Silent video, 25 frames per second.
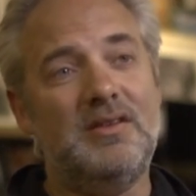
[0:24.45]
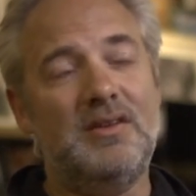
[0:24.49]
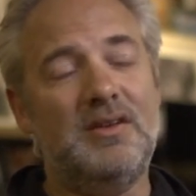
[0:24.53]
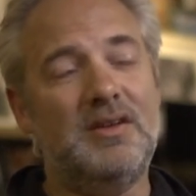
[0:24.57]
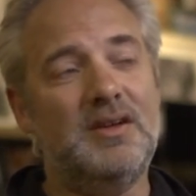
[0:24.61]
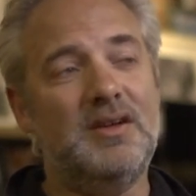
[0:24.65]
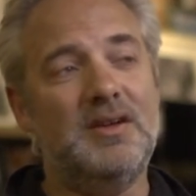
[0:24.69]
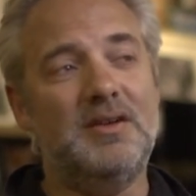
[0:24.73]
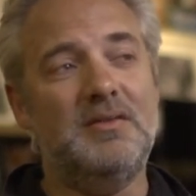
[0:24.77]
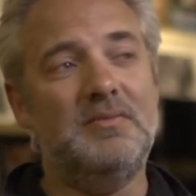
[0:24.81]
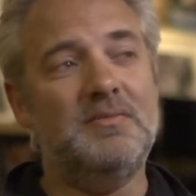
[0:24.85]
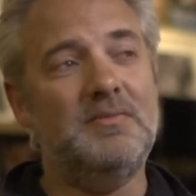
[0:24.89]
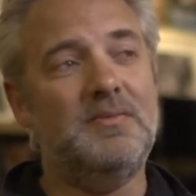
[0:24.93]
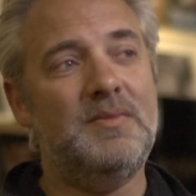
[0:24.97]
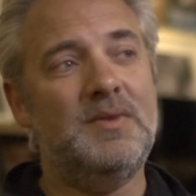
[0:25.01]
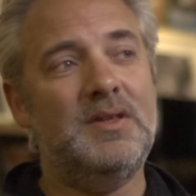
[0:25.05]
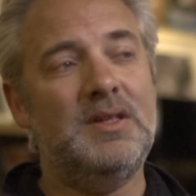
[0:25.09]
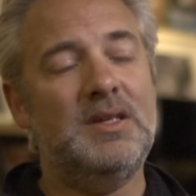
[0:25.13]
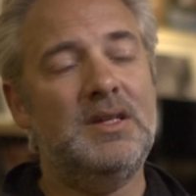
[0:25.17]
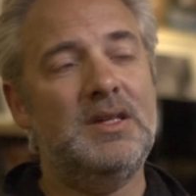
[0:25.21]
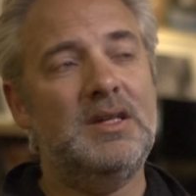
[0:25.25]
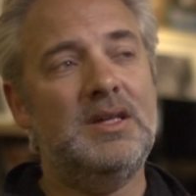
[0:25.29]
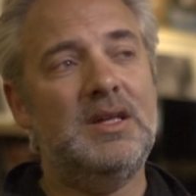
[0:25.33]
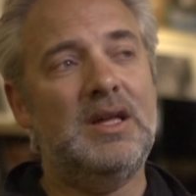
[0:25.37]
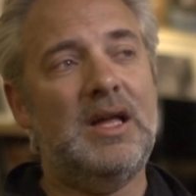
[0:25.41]
And
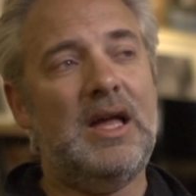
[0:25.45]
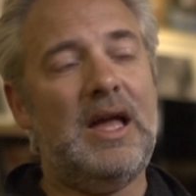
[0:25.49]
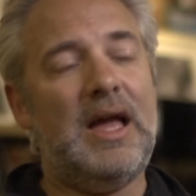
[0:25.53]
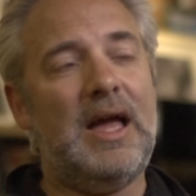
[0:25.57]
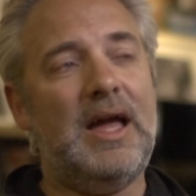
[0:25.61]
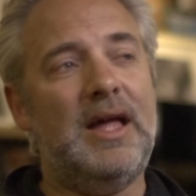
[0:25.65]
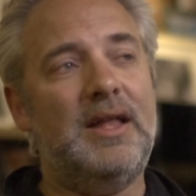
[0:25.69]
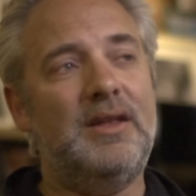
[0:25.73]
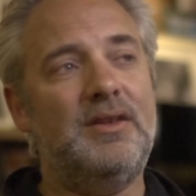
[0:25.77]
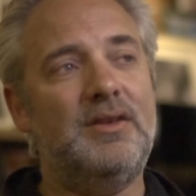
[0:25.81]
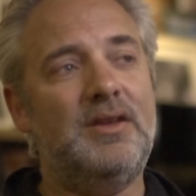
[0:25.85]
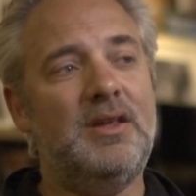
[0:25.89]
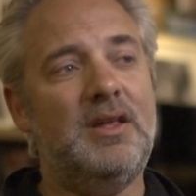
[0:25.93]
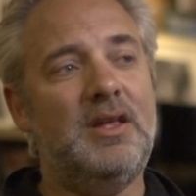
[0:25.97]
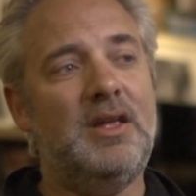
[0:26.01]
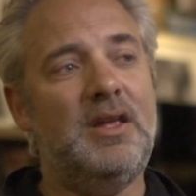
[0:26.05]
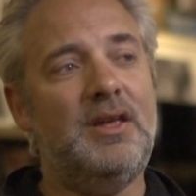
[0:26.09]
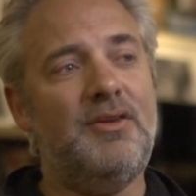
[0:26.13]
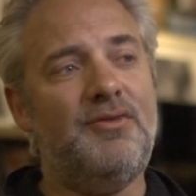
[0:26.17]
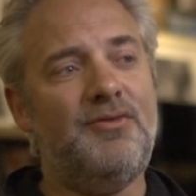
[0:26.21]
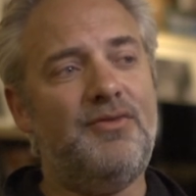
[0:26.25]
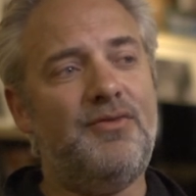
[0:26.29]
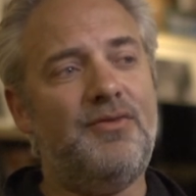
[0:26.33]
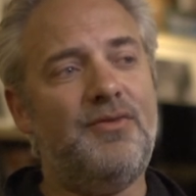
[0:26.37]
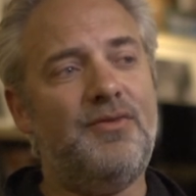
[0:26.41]

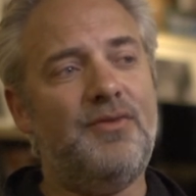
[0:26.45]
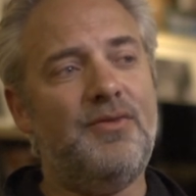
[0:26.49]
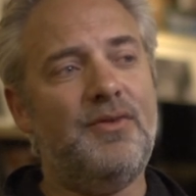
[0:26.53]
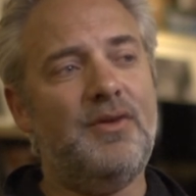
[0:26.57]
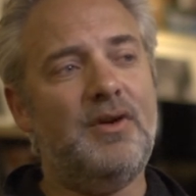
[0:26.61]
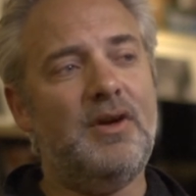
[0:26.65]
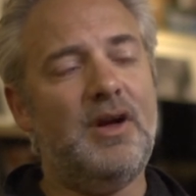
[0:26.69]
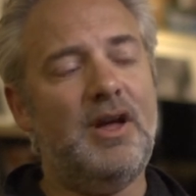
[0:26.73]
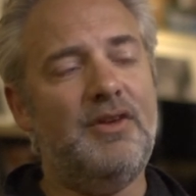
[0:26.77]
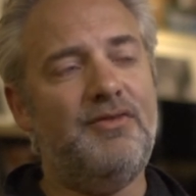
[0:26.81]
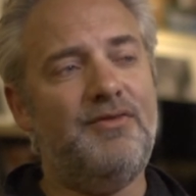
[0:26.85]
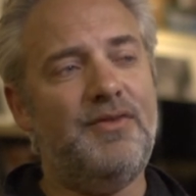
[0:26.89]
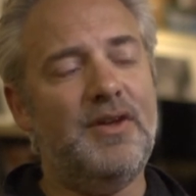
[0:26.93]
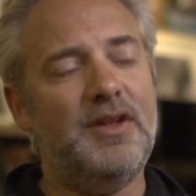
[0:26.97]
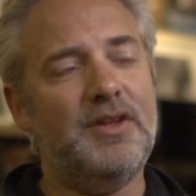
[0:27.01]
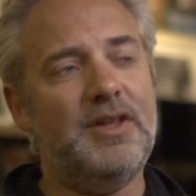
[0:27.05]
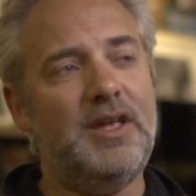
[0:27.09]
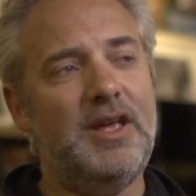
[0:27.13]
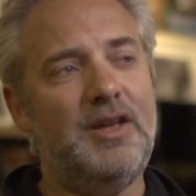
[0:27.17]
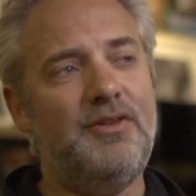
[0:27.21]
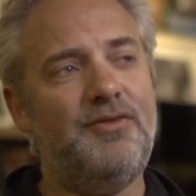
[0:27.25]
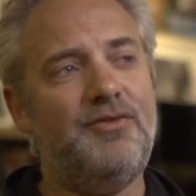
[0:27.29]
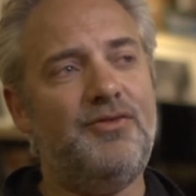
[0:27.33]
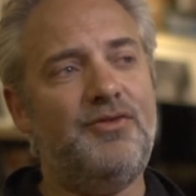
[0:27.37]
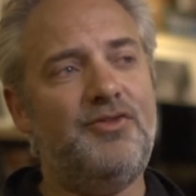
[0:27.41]
if
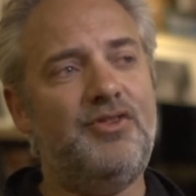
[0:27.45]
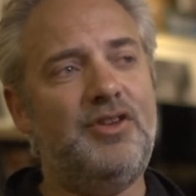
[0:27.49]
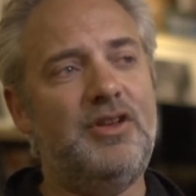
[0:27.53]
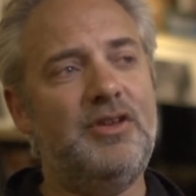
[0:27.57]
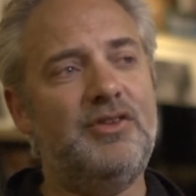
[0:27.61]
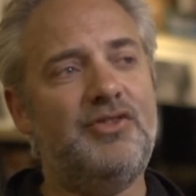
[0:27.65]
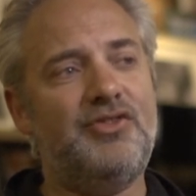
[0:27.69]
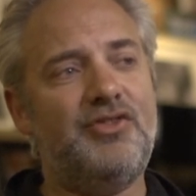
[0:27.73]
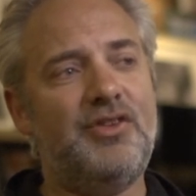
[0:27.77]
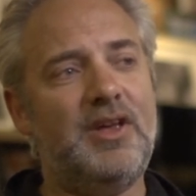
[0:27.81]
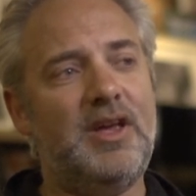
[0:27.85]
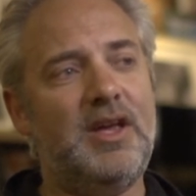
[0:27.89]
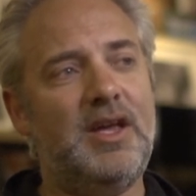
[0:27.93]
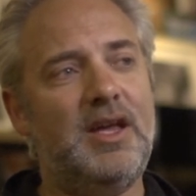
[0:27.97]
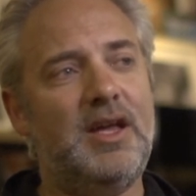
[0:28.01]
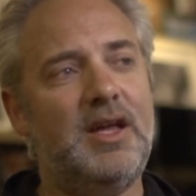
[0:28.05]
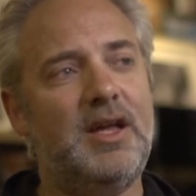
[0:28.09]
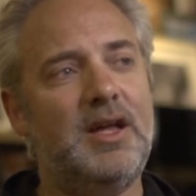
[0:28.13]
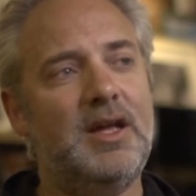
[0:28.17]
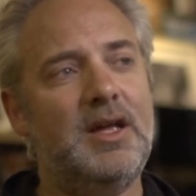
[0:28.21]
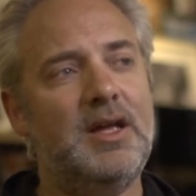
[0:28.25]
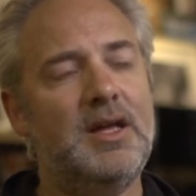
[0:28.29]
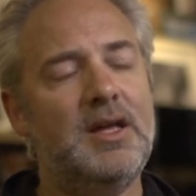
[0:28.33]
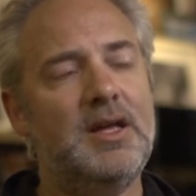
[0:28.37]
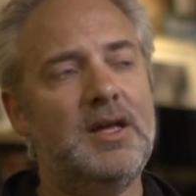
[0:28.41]
she is
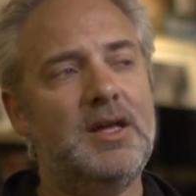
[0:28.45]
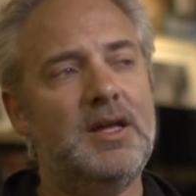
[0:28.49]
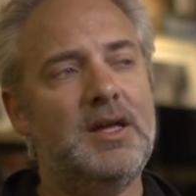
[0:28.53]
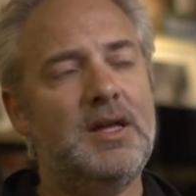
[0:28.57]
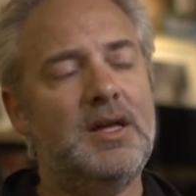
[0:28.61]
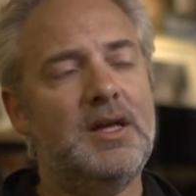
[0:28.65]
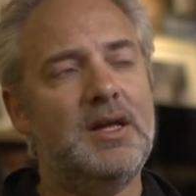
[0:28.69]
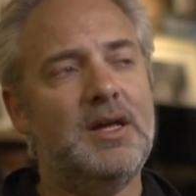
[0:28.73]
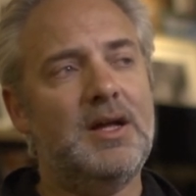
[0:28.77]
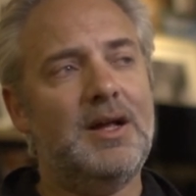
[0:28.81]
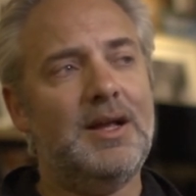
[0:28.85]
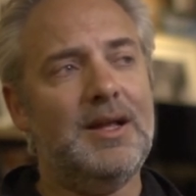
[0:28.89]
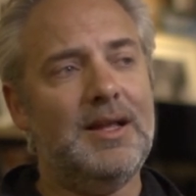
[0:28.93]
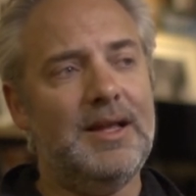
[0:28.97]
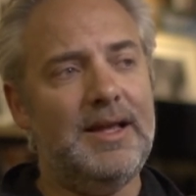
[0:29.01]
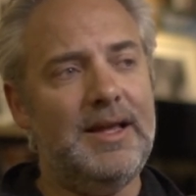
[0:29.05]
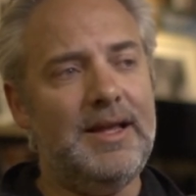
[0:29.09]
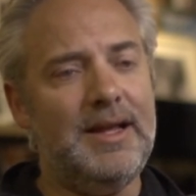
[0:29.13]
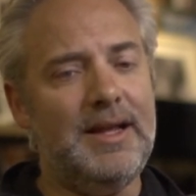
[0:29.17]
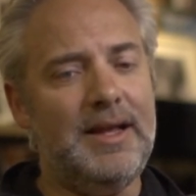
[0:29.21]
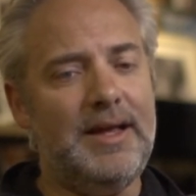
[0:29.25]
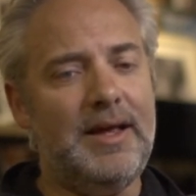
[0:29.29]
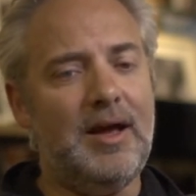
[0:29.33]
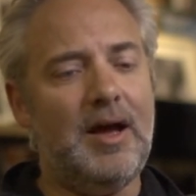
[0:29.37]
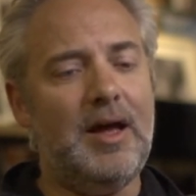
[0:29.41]
saying,
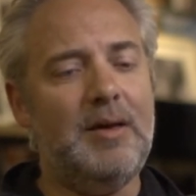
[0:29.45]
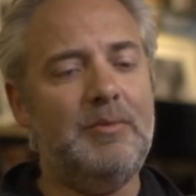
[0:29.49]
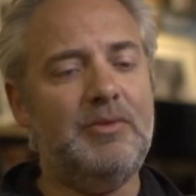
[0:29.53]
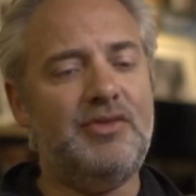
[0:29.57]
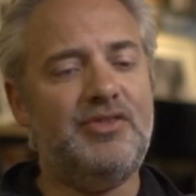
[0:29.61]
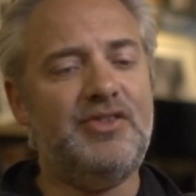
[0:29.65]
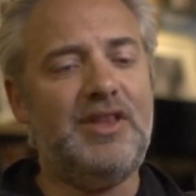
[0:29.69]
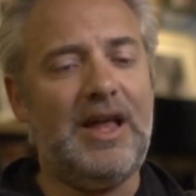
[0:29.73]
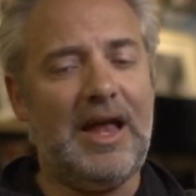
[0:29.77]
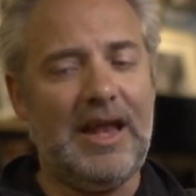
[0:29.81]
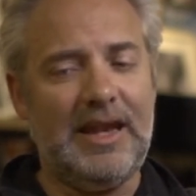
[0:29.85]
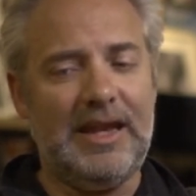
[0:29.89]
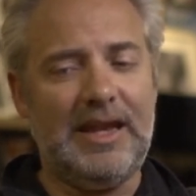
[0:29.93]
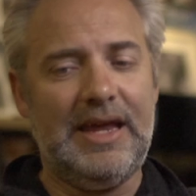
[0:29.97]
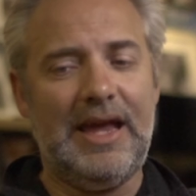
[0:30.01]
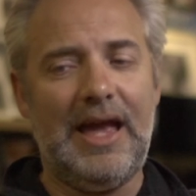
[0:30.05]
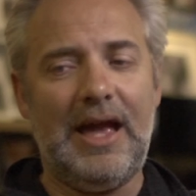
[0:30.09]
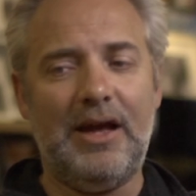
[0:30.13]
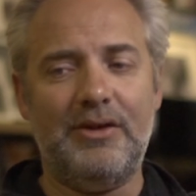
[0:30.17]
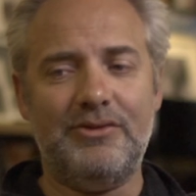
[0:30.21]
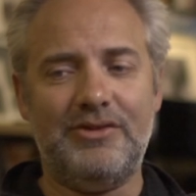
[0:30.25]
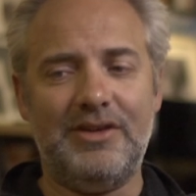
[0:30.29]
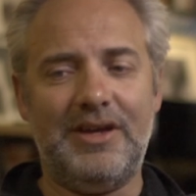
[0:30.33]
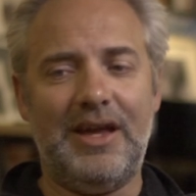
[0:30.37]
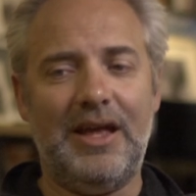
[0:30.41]
clearly I'm standing
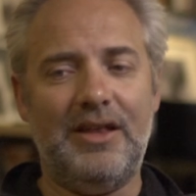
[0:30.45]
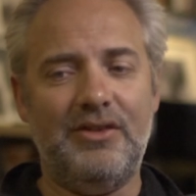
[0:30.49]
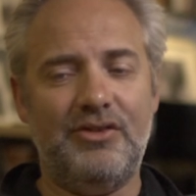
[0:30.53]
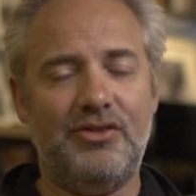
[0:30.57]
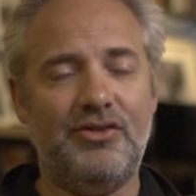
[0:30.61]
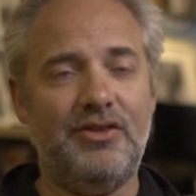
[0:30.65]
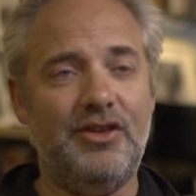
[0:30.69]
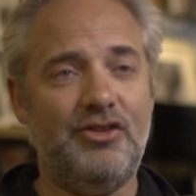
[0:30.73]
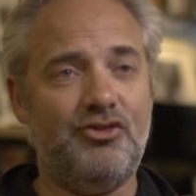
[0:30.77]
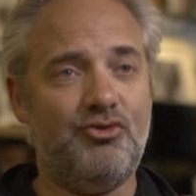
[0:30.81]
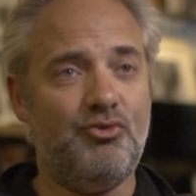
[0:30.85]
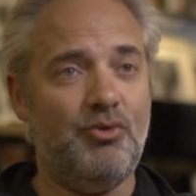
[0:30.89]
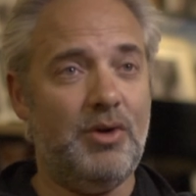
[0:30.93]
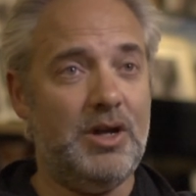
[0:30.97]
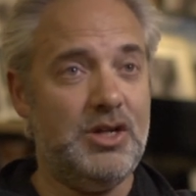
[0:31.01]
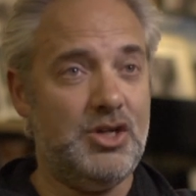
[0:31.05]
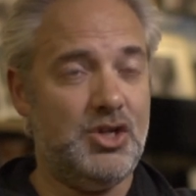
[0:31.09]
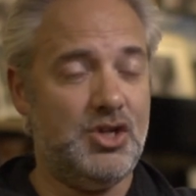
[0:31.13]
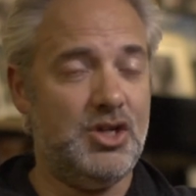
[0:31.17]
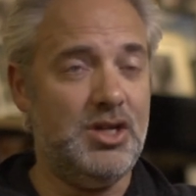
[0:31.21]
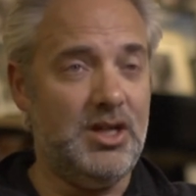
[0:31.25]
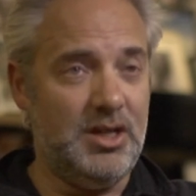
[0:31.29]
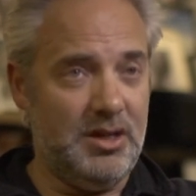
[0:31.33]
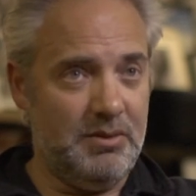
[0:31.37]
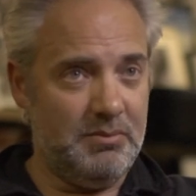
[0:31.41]
out against this
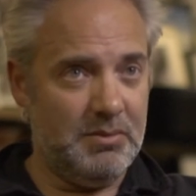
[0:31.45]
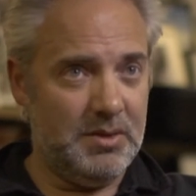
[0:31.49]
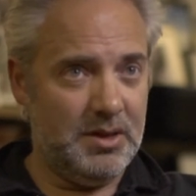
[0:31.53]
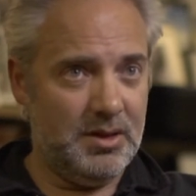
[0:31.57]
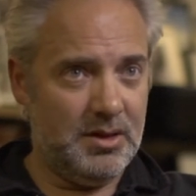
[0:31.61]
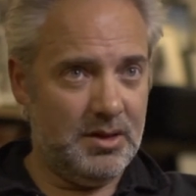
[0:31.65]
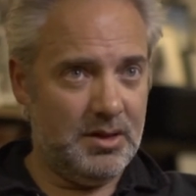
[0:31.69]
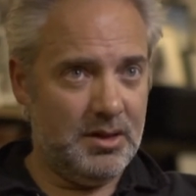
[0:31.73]
regime,